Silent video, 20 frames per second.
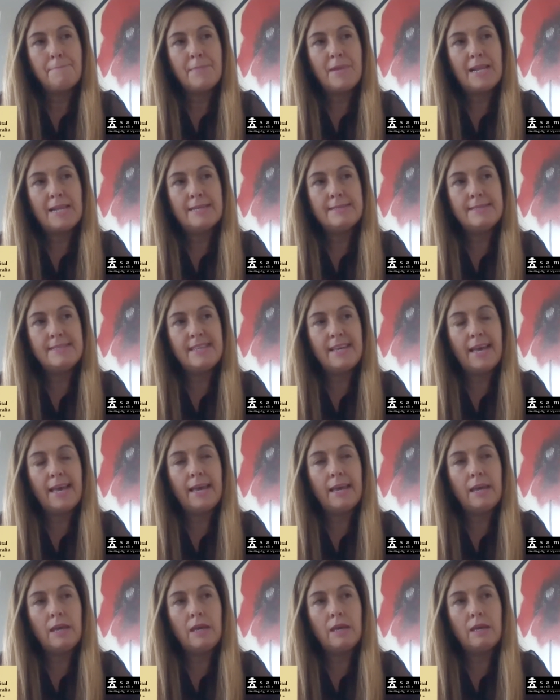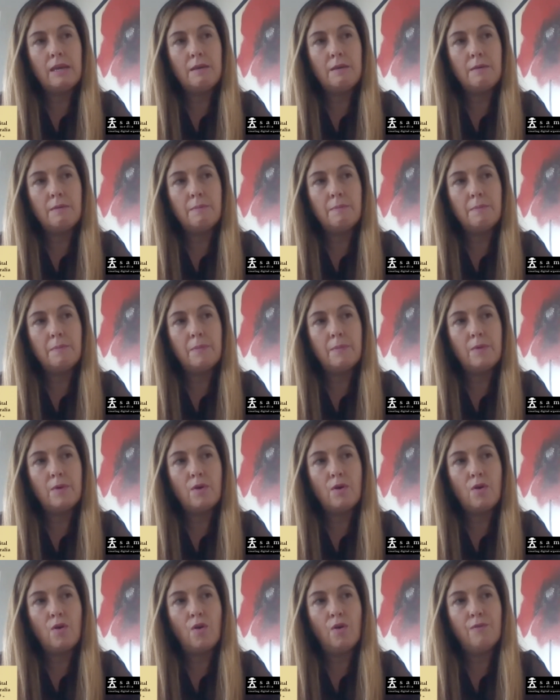let's say
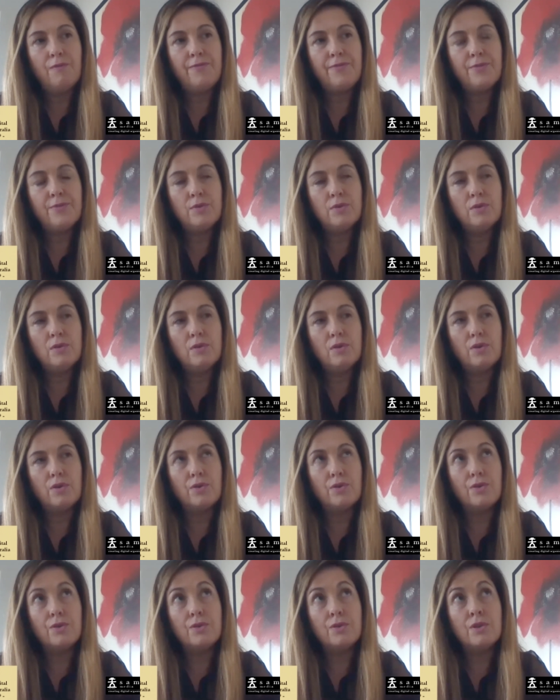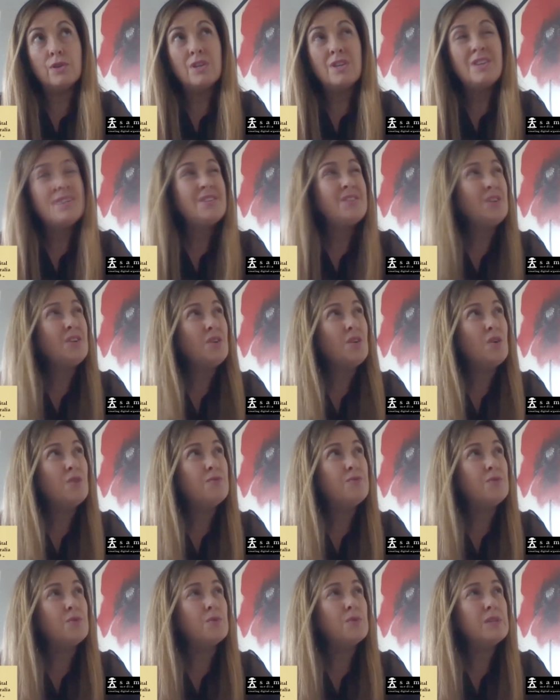hopeful, or not
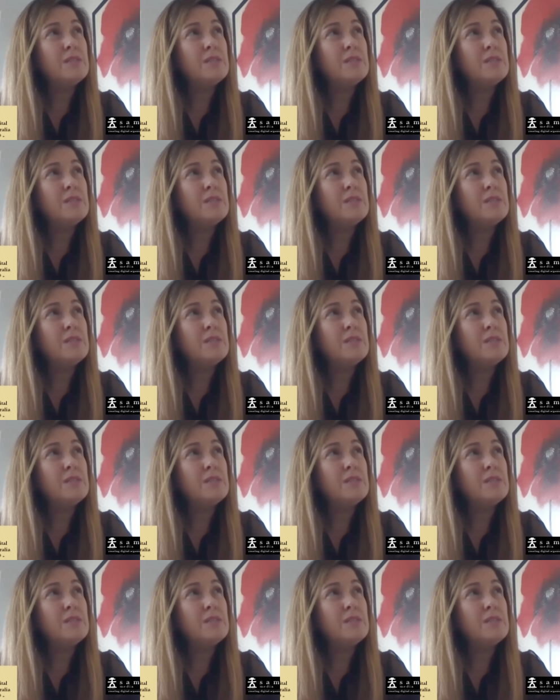hopeful.